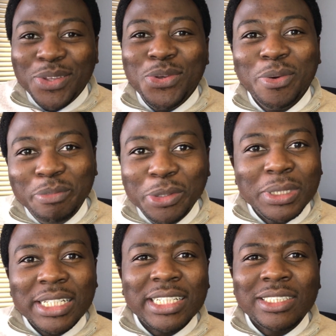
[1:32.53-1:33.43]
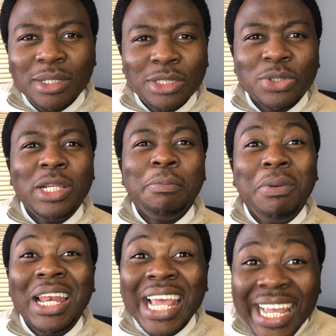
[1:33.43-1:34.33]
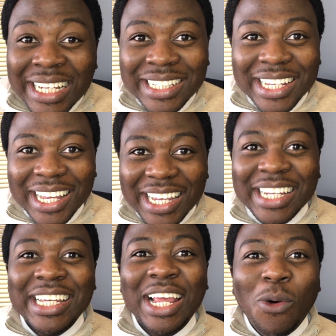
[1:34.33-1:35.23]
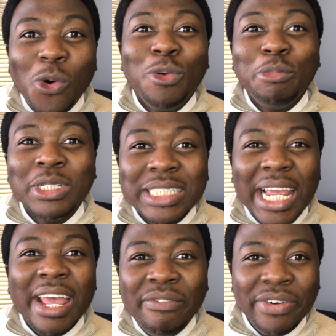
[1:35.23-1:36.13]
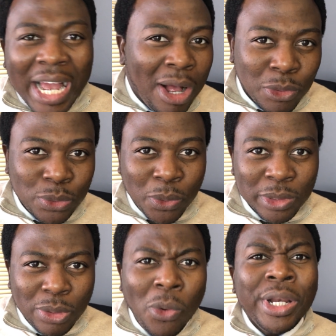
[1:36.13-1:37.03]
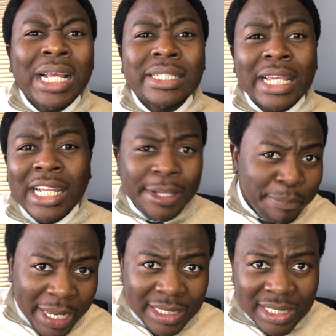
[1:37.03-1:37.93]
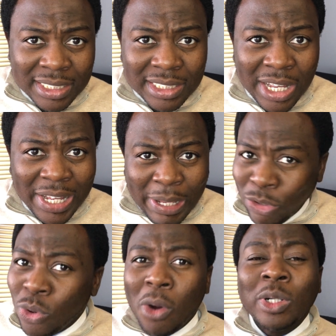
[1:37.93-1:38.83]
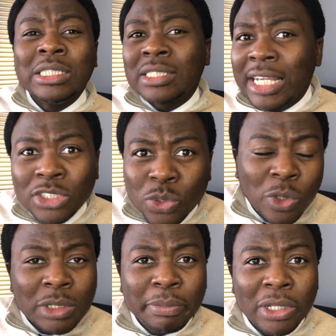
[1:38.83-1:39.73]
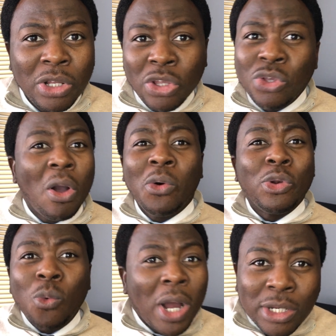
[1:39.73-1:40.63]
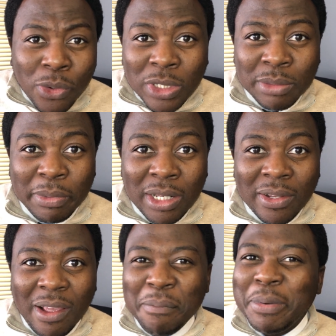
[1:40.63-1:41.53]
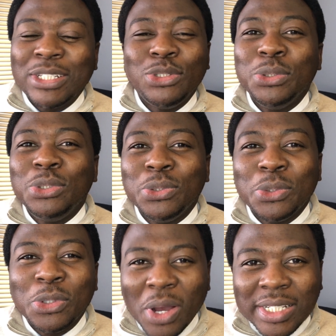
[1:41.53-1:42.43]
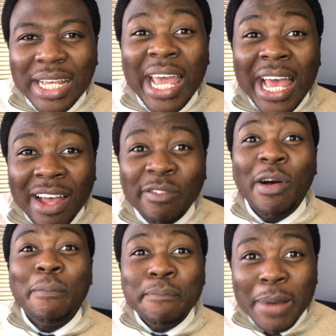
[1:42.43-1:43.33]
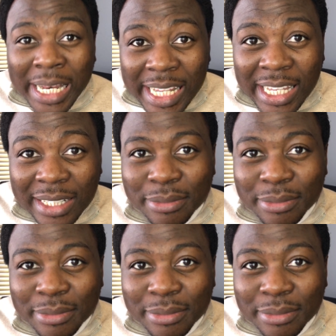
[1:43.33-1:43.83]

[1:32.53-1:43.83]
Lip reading: music is literally played in almost every household on a daily basis. You are on Trace Gospel. You are on One Gospel. But you do not have money.